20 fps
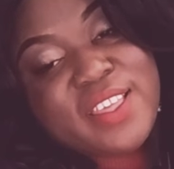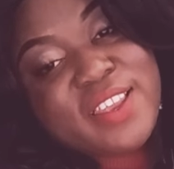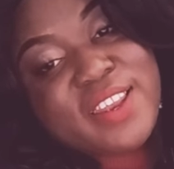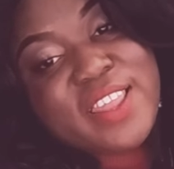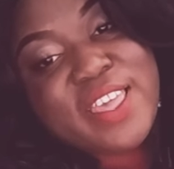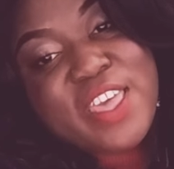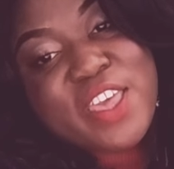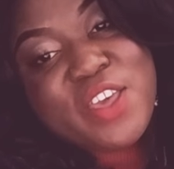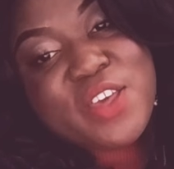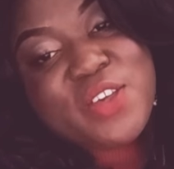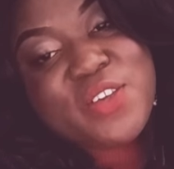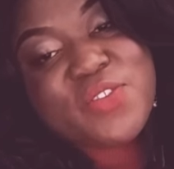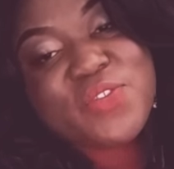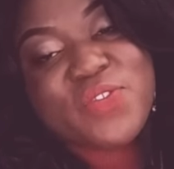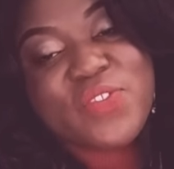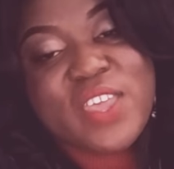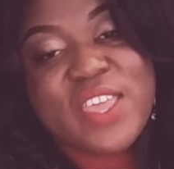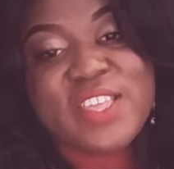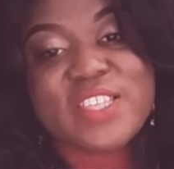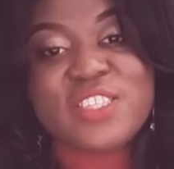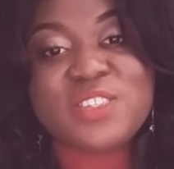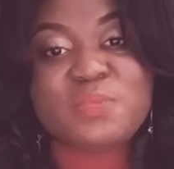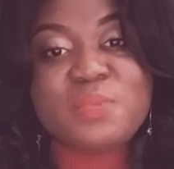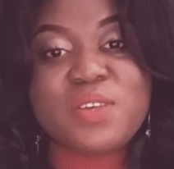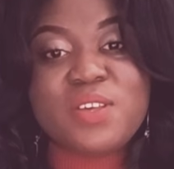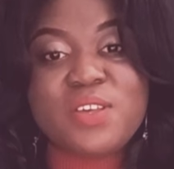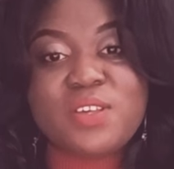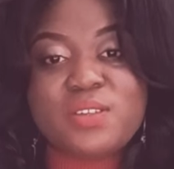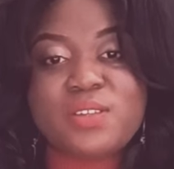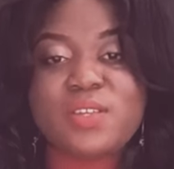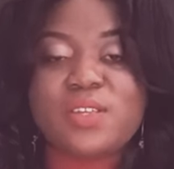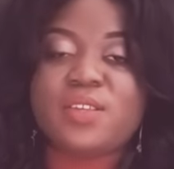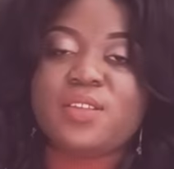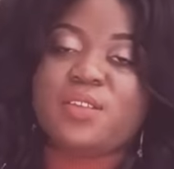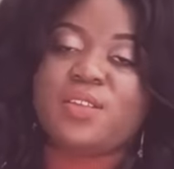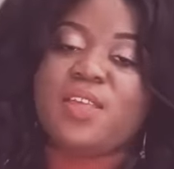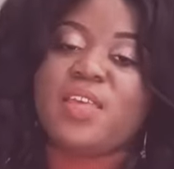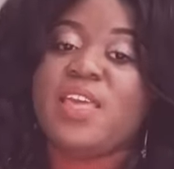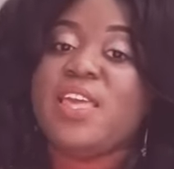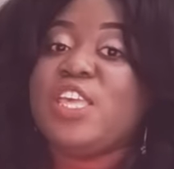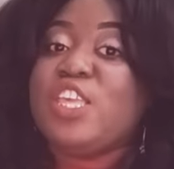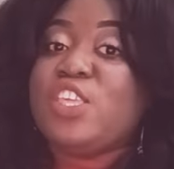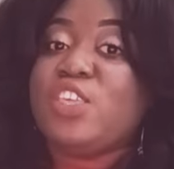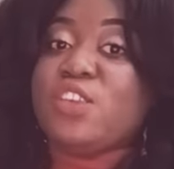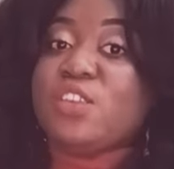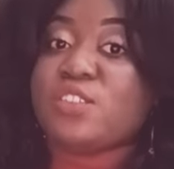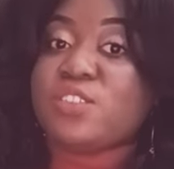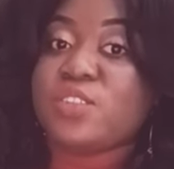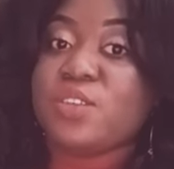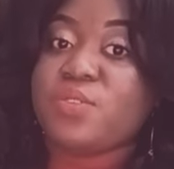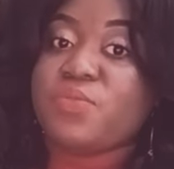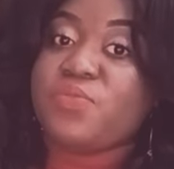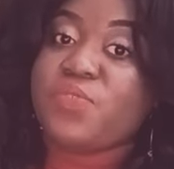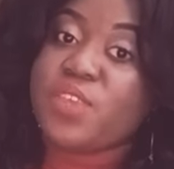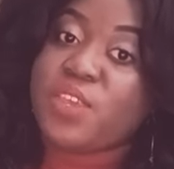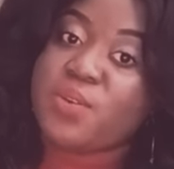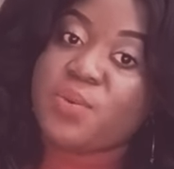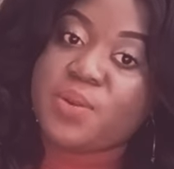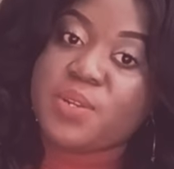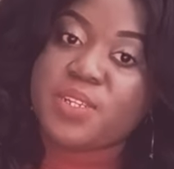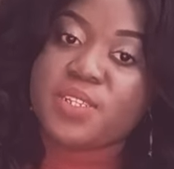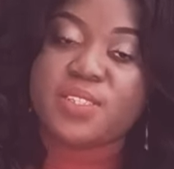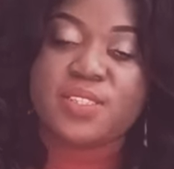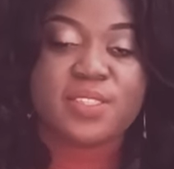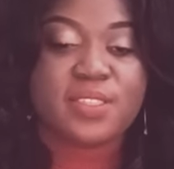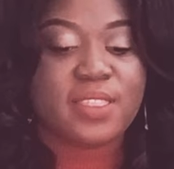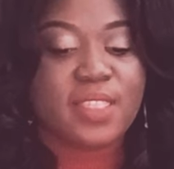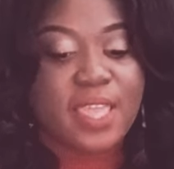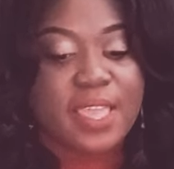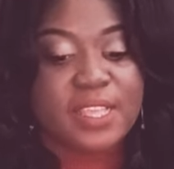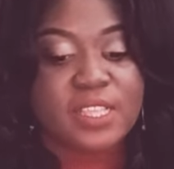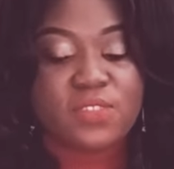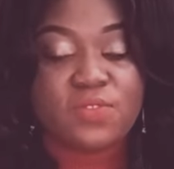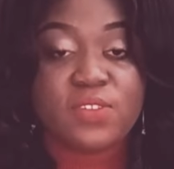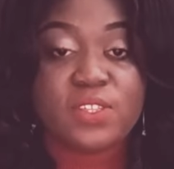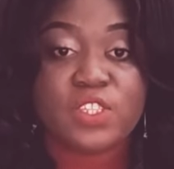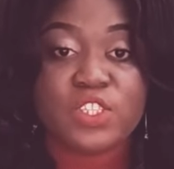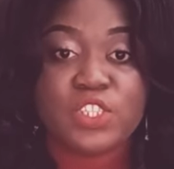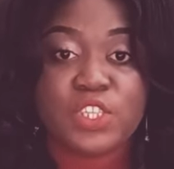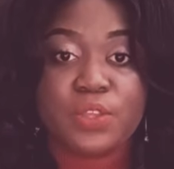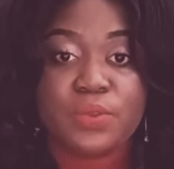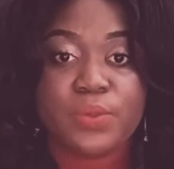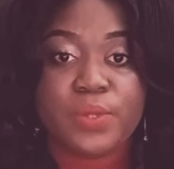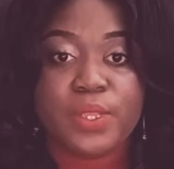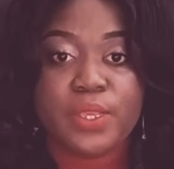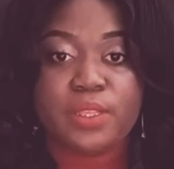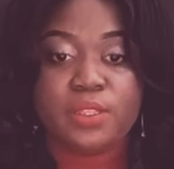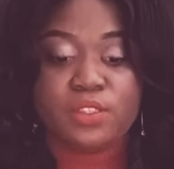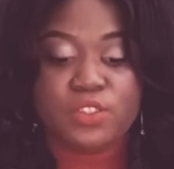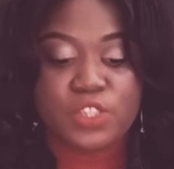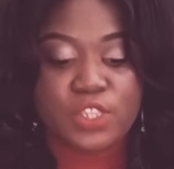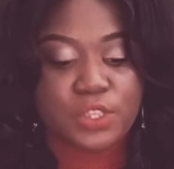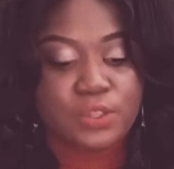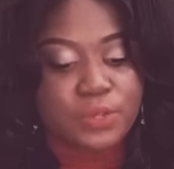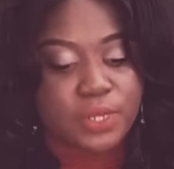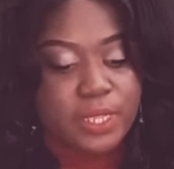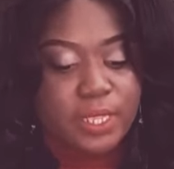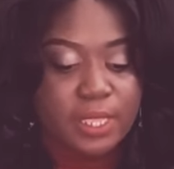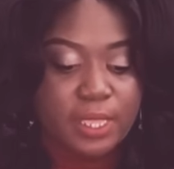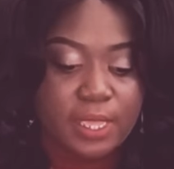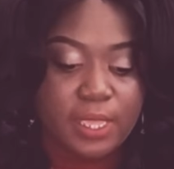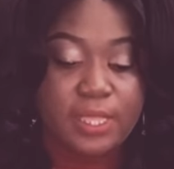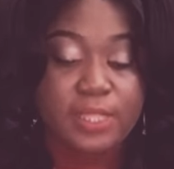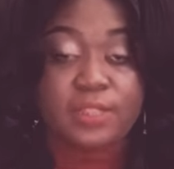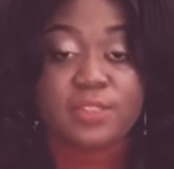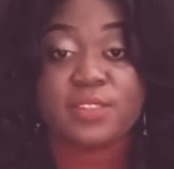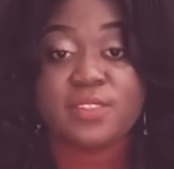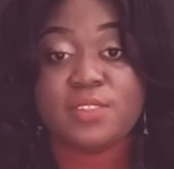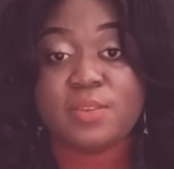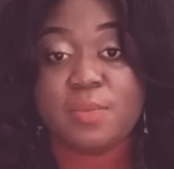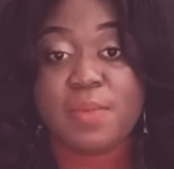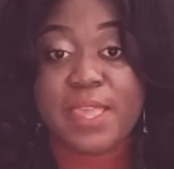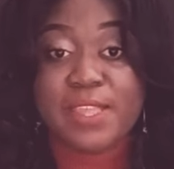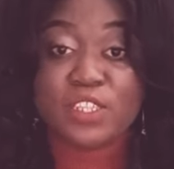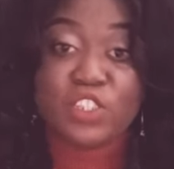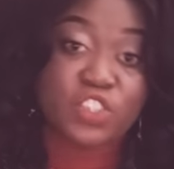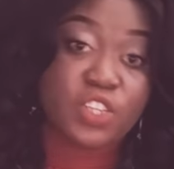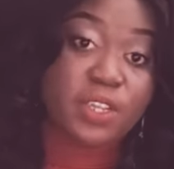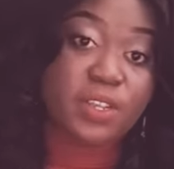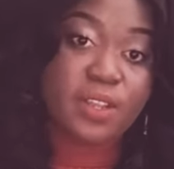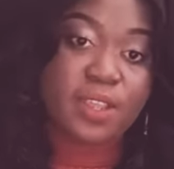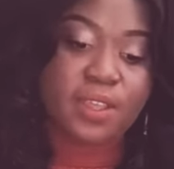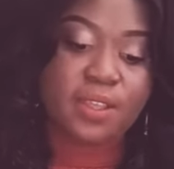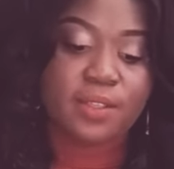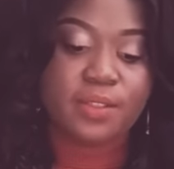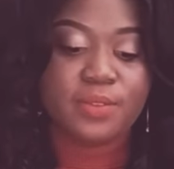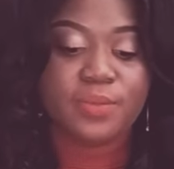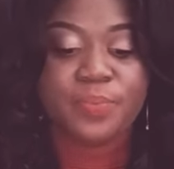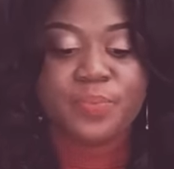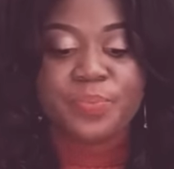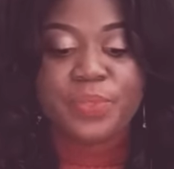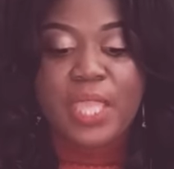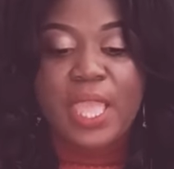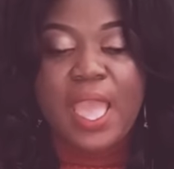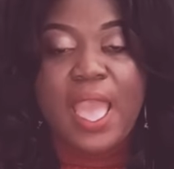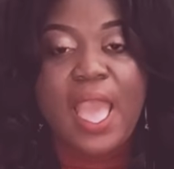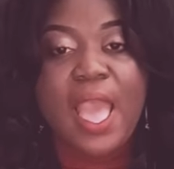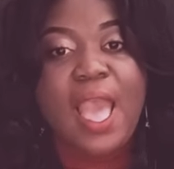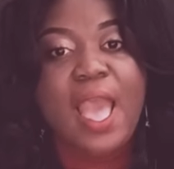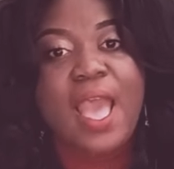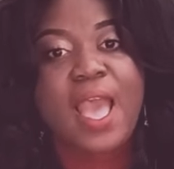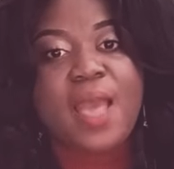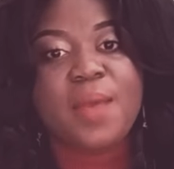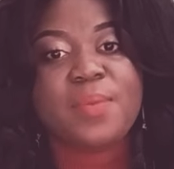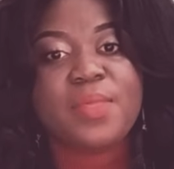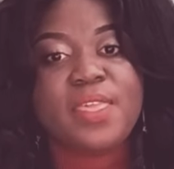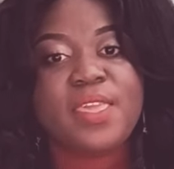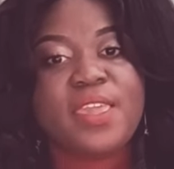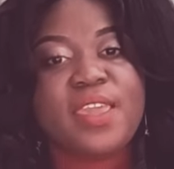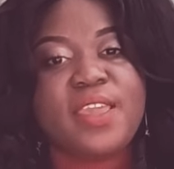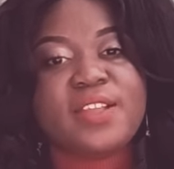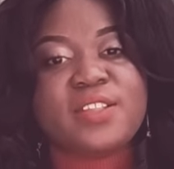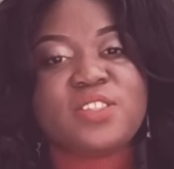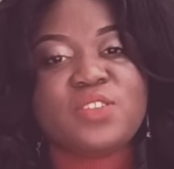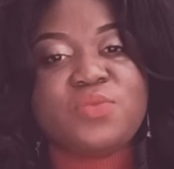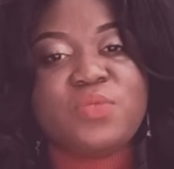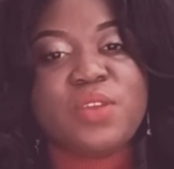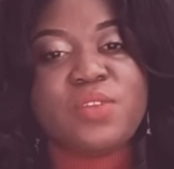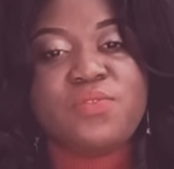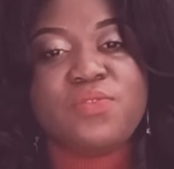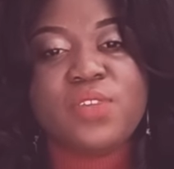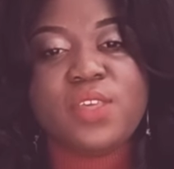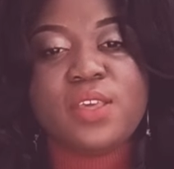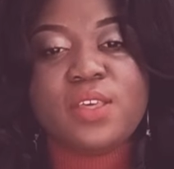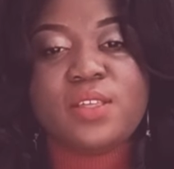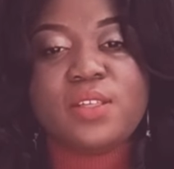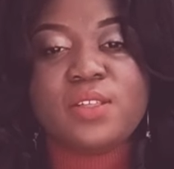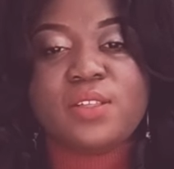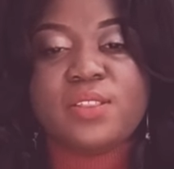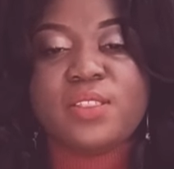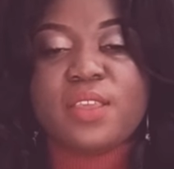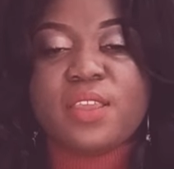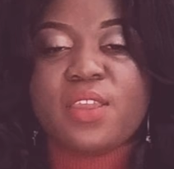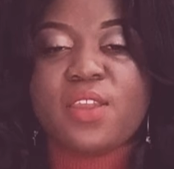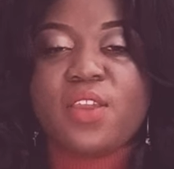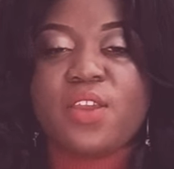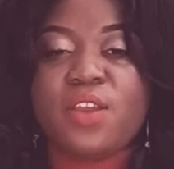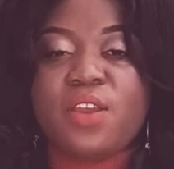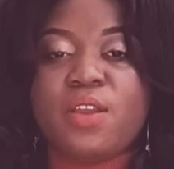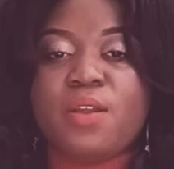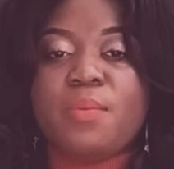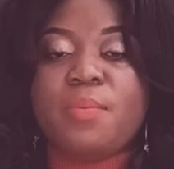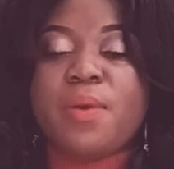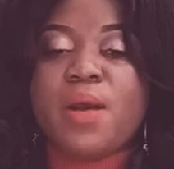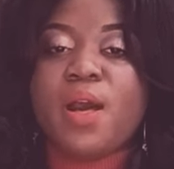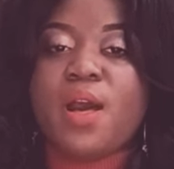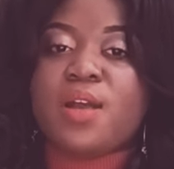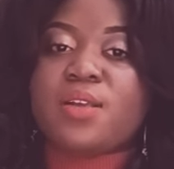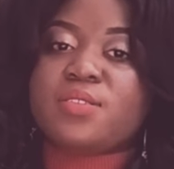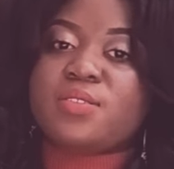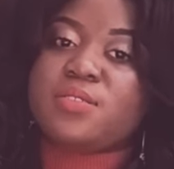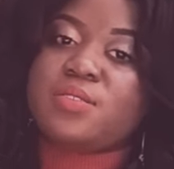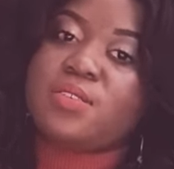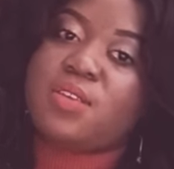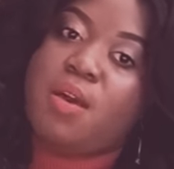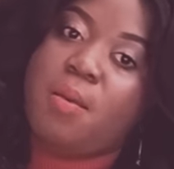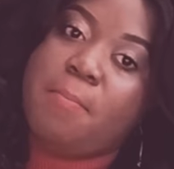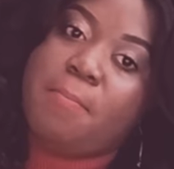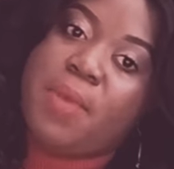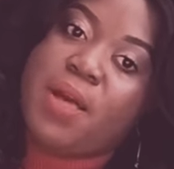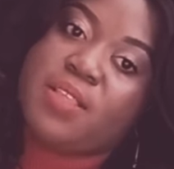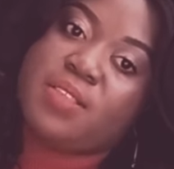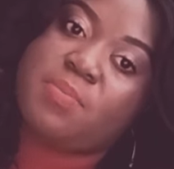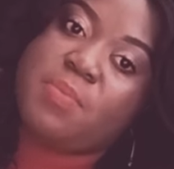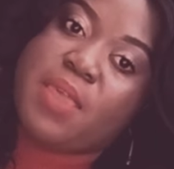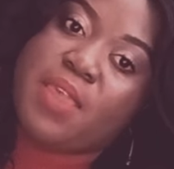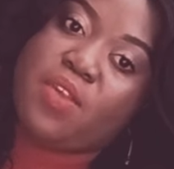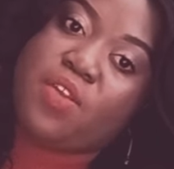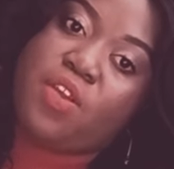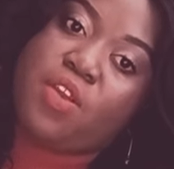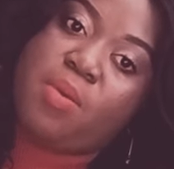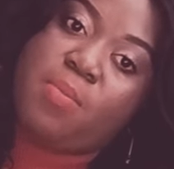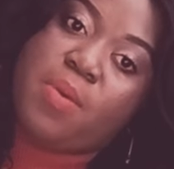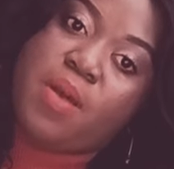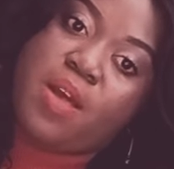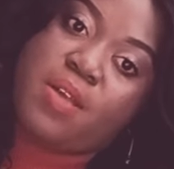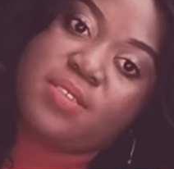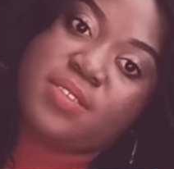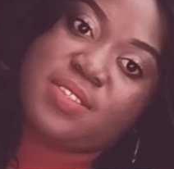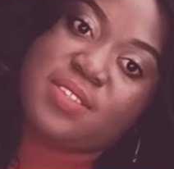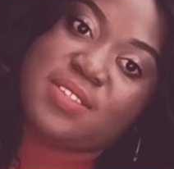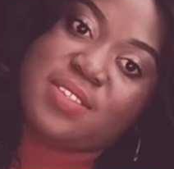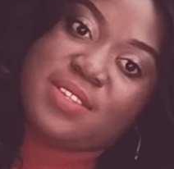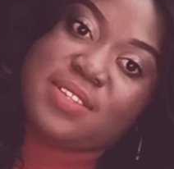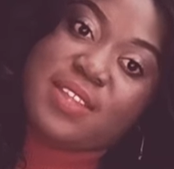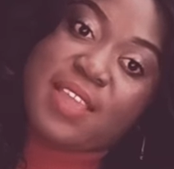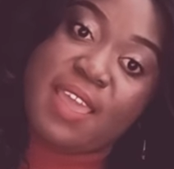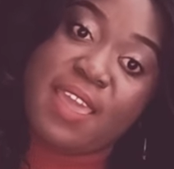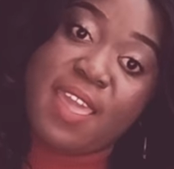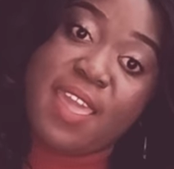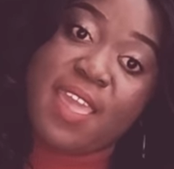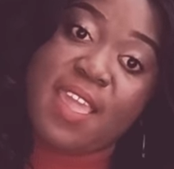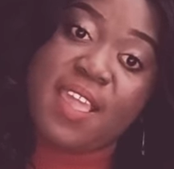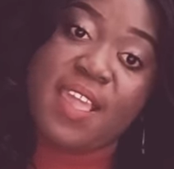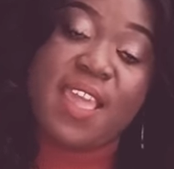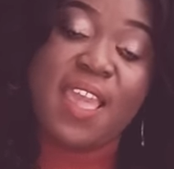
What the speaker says: Hello, Facebook, YouTube viewers. Thanks for tuning in to my channel. I'm here to reveal the curl box, unbox my curl box today.